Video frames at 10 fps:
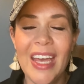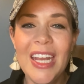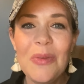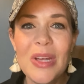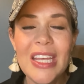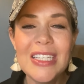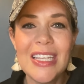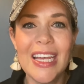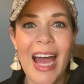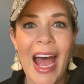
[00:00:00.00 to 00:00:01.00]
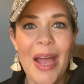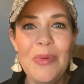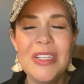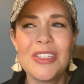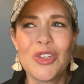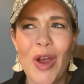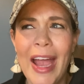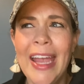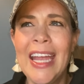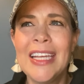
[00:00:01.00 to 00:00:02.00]
and I realized that I was
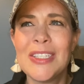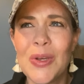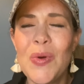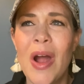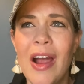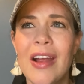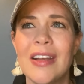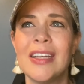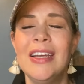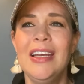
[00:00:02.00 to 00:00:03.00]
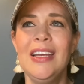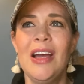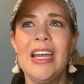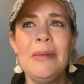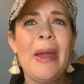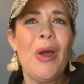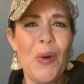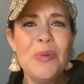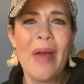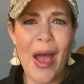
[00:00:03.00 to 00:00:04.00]
trying so hard in my
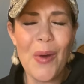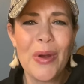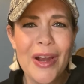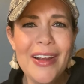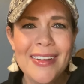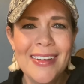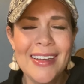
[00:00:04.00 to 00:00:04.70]
own power